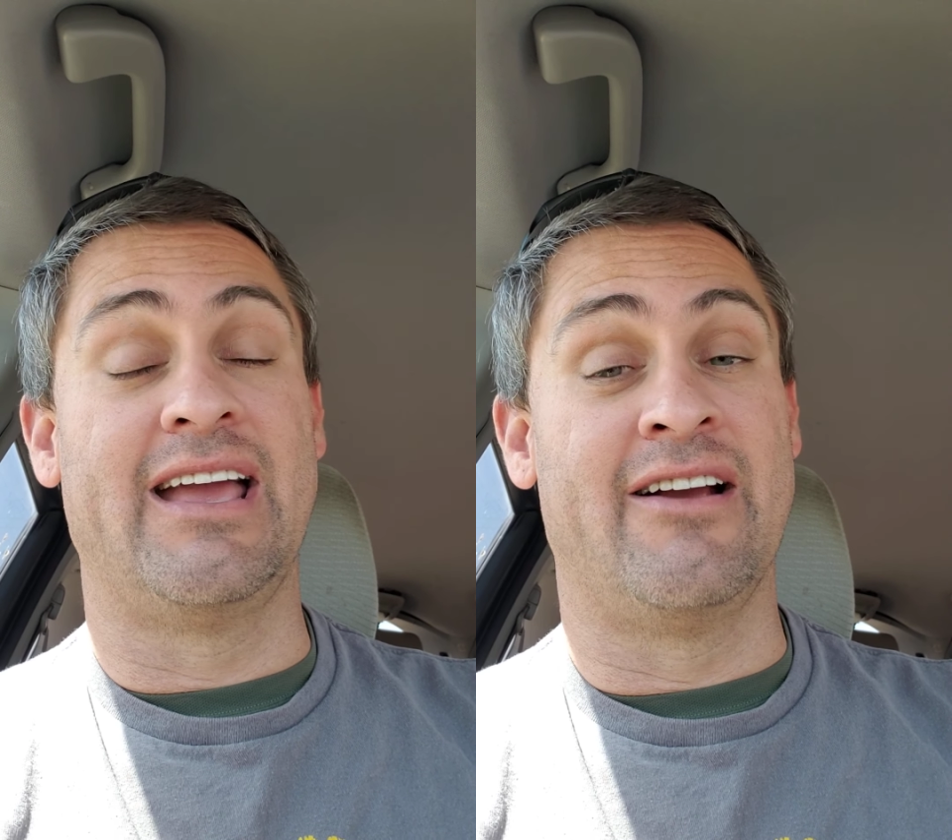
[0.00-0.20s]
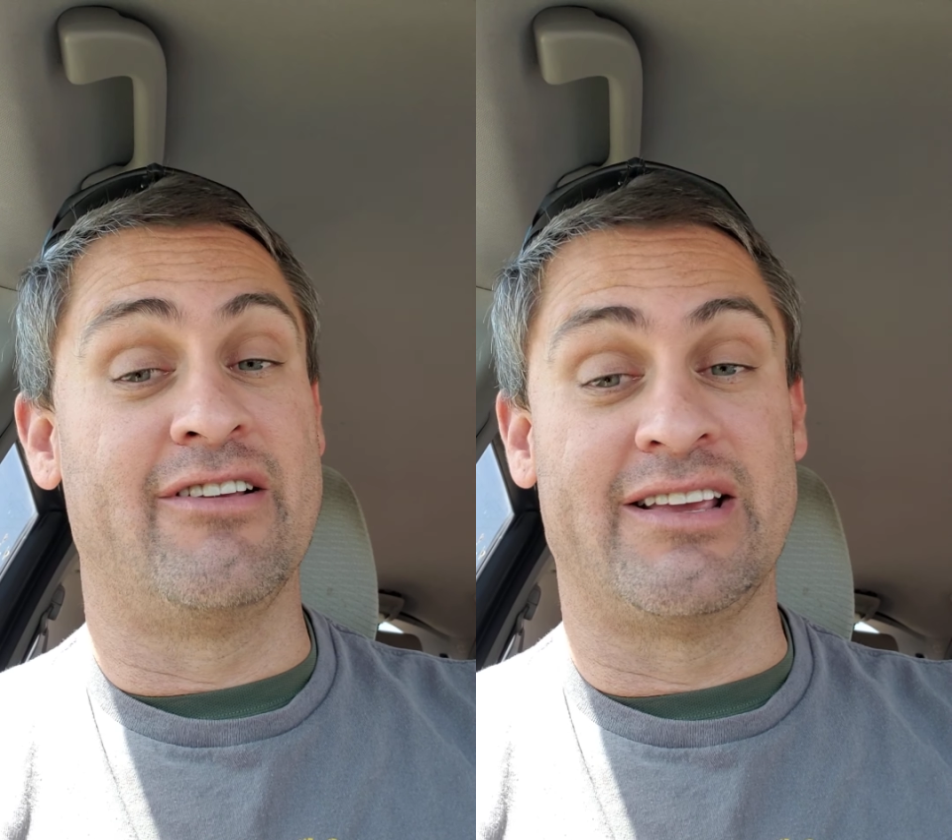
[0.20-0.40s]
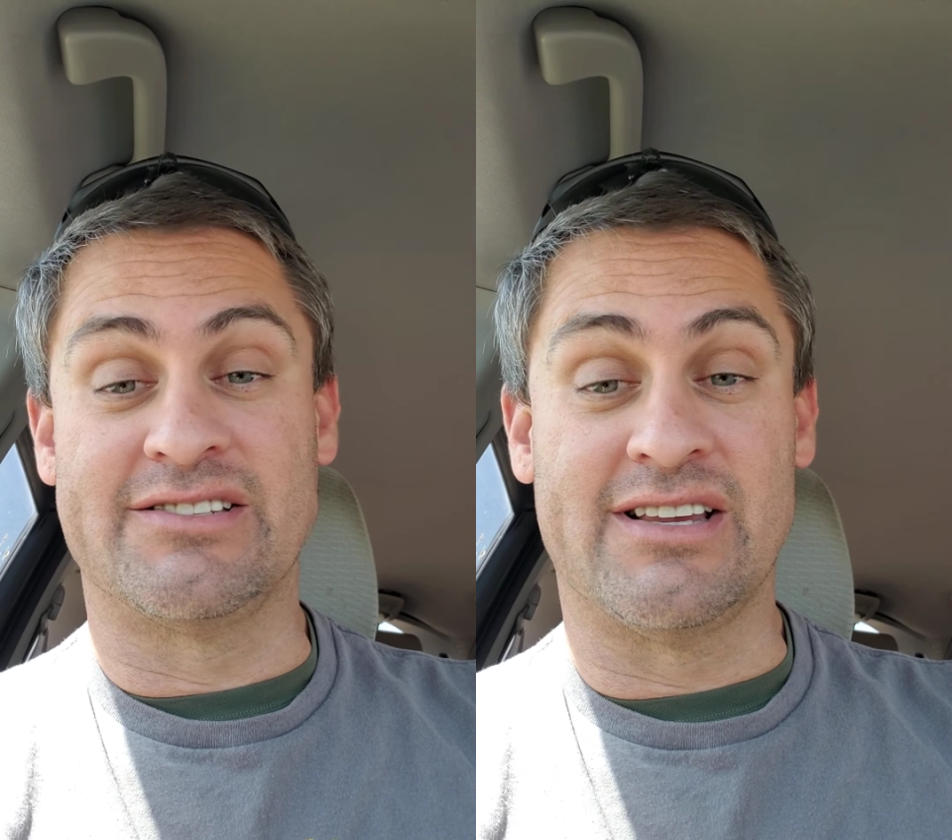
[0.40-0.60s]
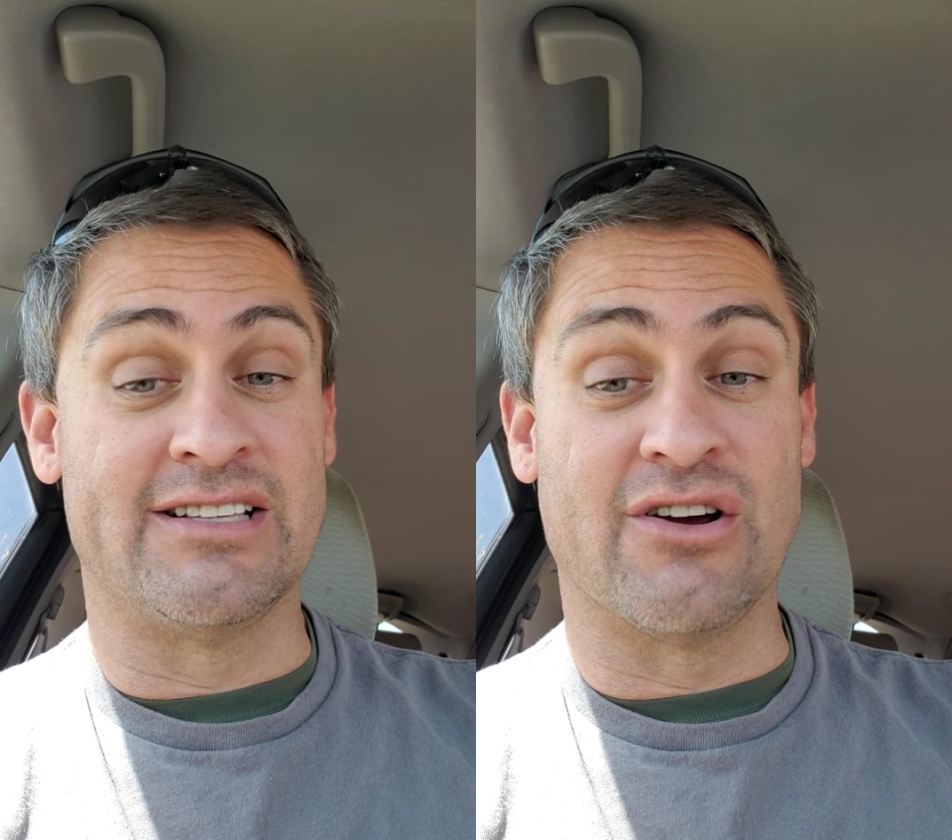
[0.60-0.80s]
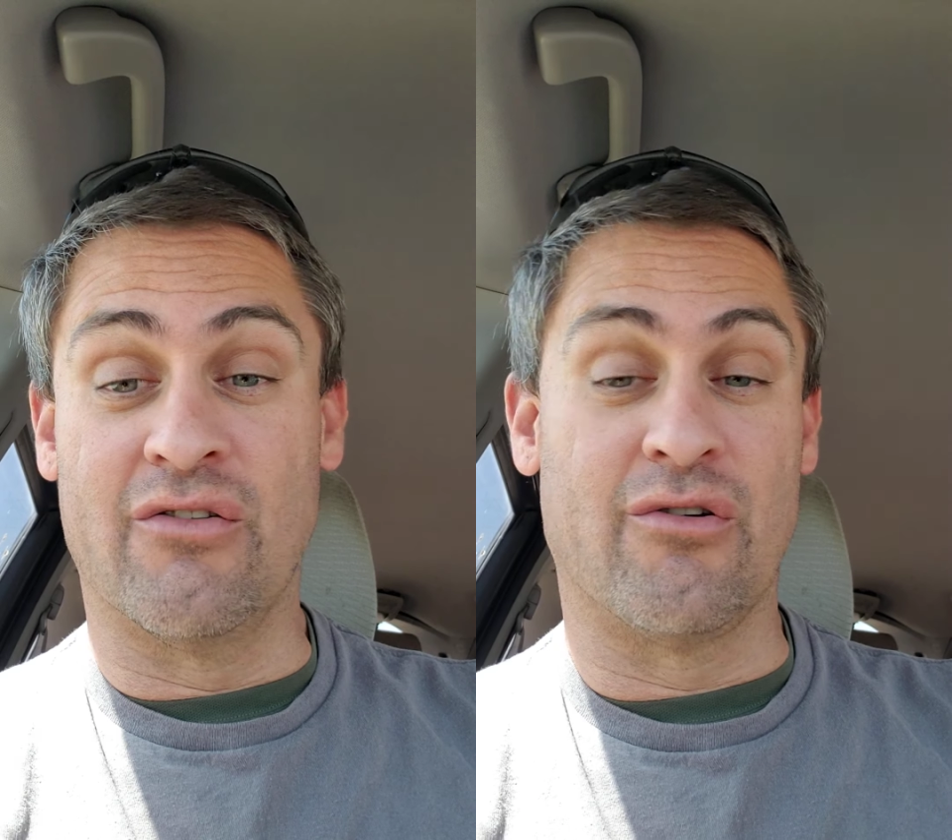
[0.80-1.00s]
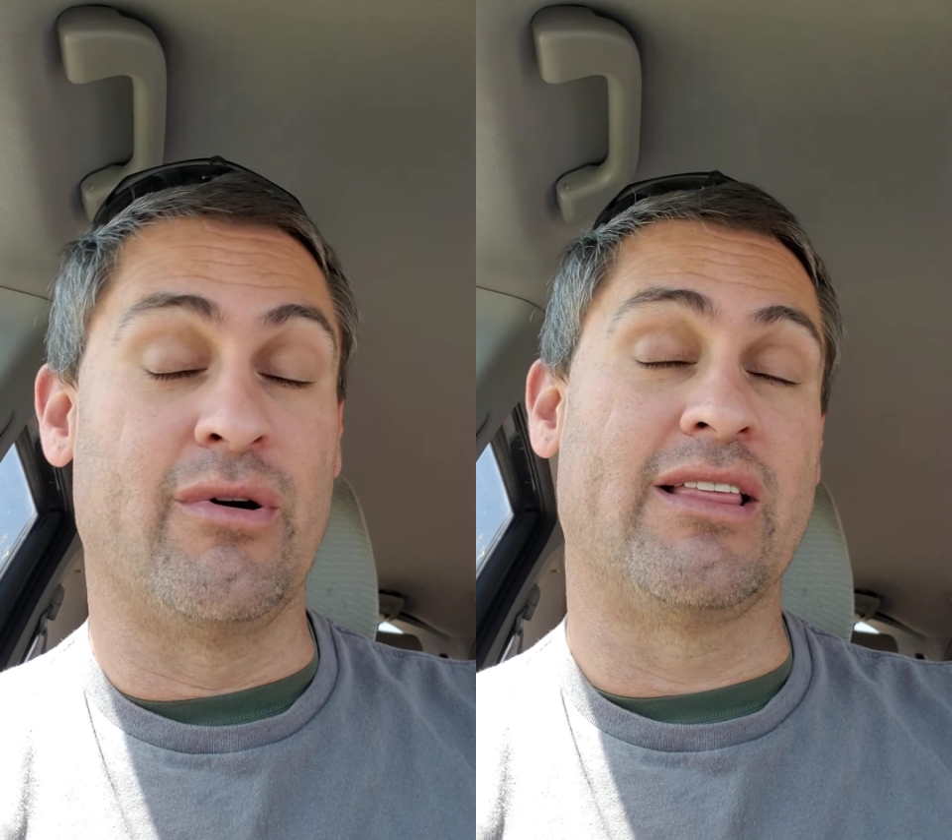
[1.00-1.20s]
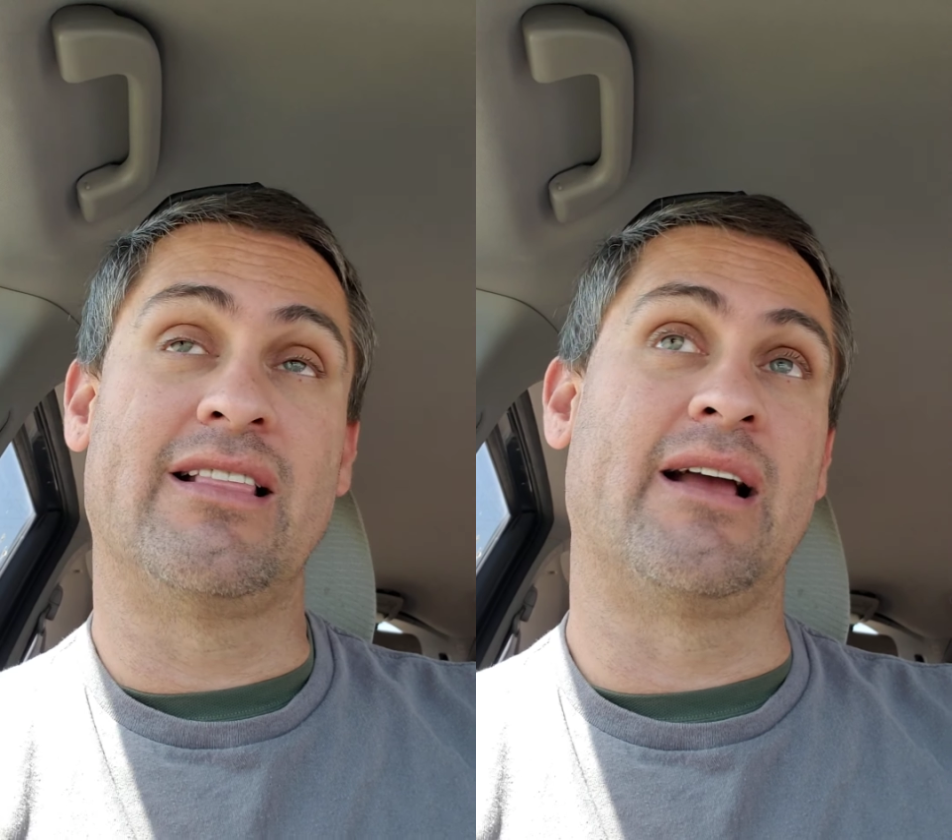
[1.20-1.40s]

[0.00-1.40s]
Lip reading: it's over with.